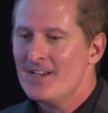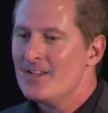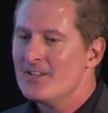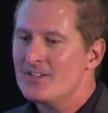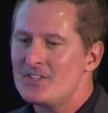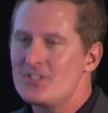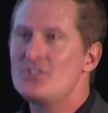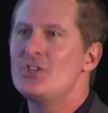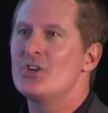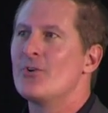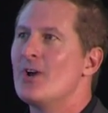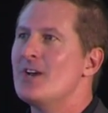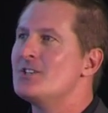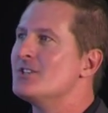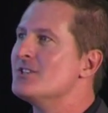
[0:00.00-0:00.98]
This is
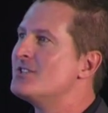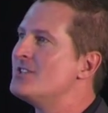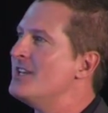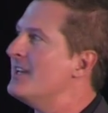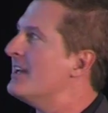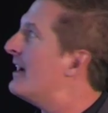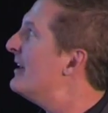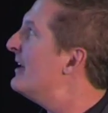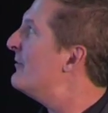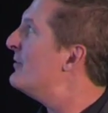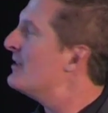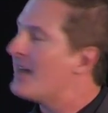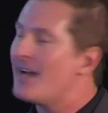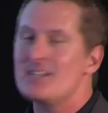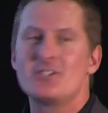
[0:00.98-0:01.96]
Generation Z. If
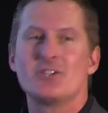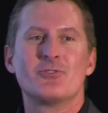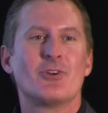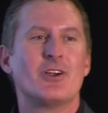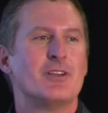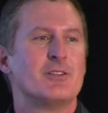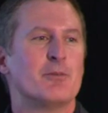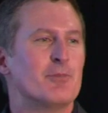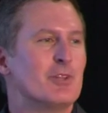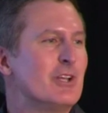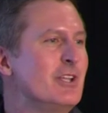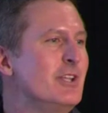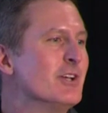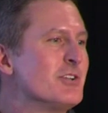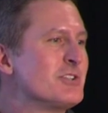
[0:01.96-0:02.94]
you like the
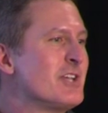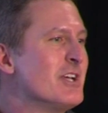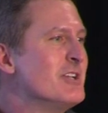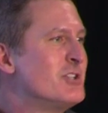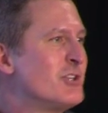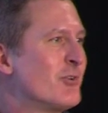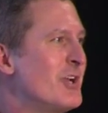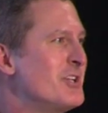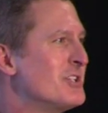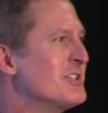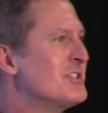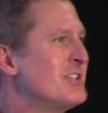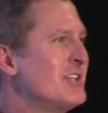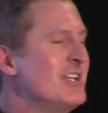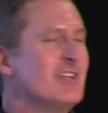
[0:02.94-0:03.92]
millennials, Generation
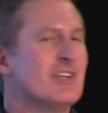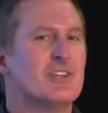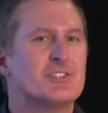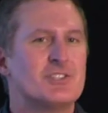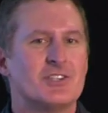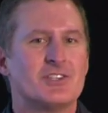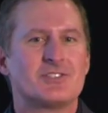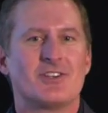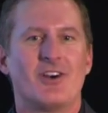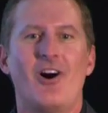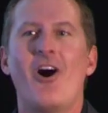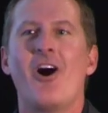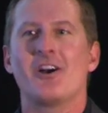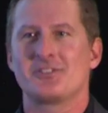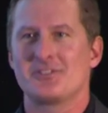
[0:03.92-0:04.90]
Z is just
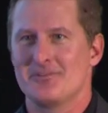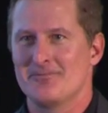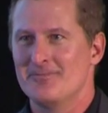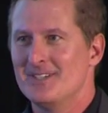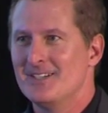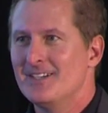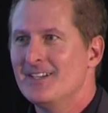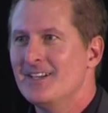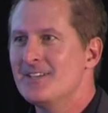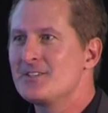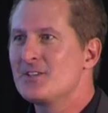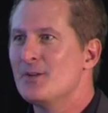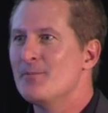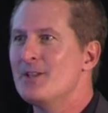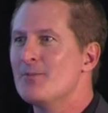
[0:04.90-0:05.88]
awesome. It is
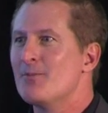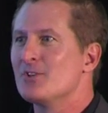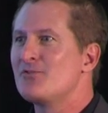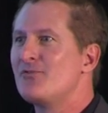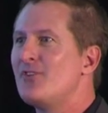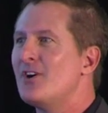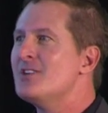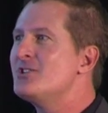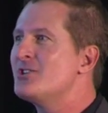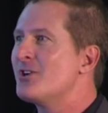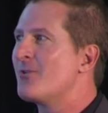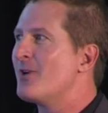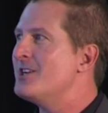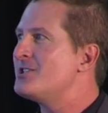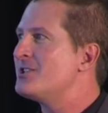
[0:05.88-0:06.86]
going to be the most fun
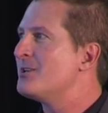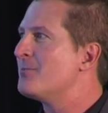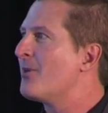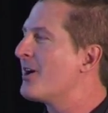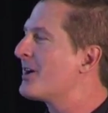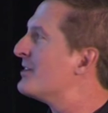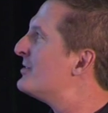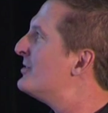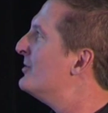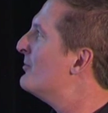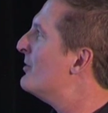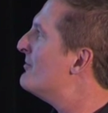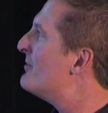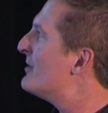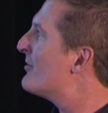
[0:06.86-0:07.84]
generation to market to
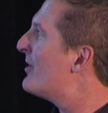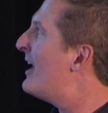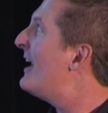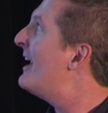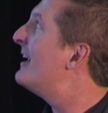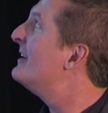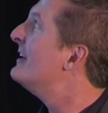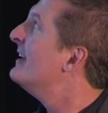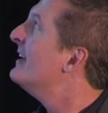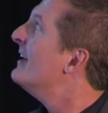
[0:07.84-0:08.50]
we've ever had.